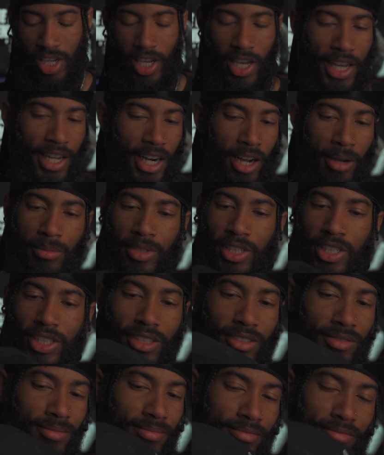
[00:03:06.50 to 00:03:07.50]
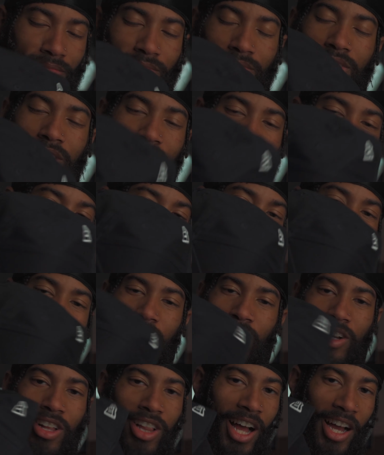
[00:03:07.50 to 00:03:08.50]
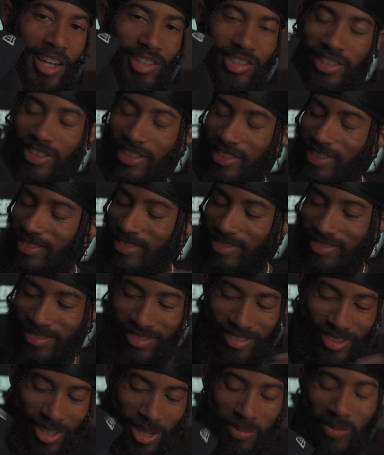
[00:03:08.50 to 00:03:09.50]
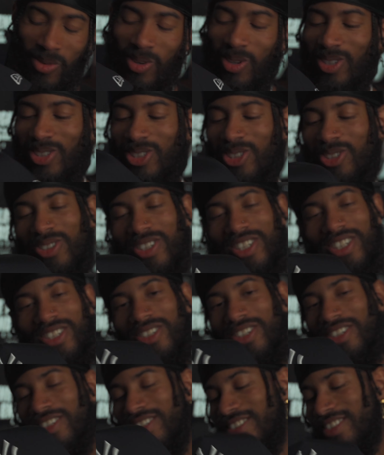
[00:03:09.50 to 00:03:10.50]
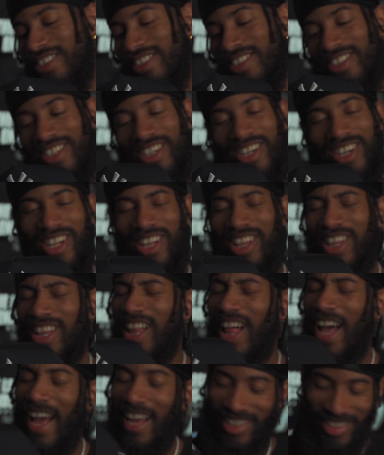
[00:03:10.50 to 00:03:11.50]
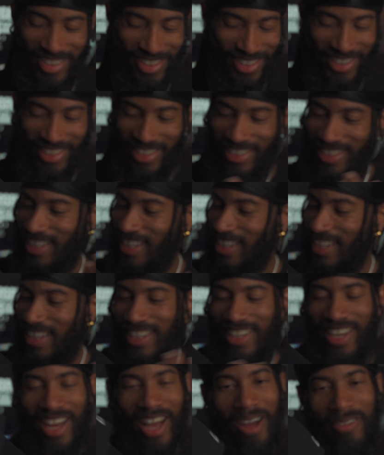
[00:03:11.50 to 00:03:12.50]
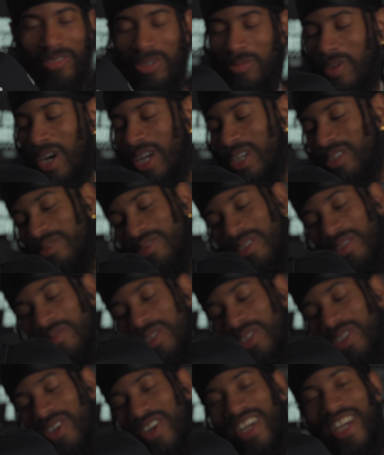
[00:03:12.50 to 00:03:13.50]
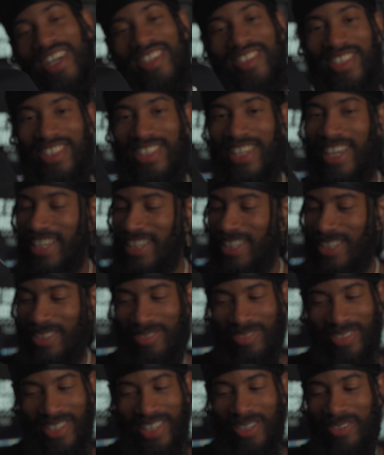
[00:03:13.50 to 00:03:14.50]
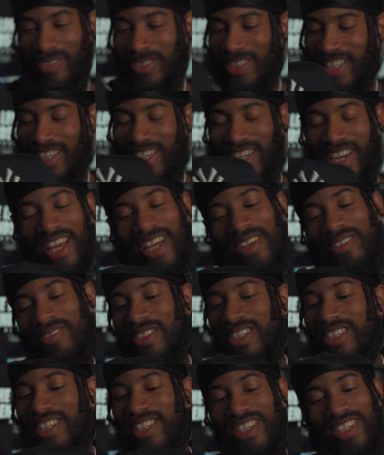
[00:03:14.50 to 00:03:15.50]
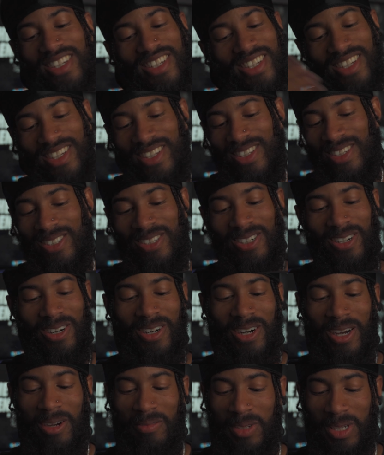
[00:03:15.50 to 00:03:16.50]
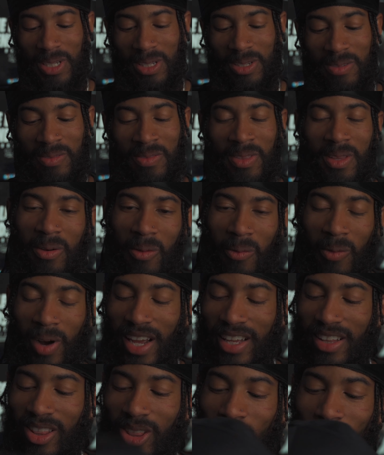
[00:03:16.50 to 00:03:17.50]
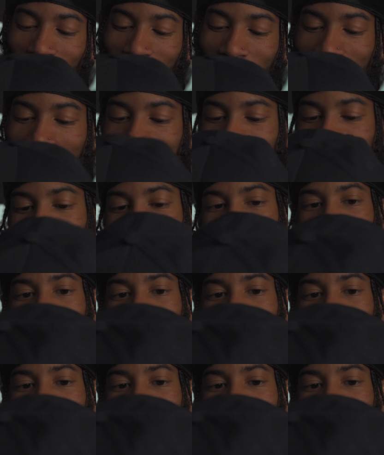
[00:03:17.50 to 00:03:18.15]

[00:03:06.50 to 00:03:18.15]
And I mean, it's a classic. Come on, you already know. Classic. Everybody from New York has a Yankee fitted with the navy, you know what I mean? White logo.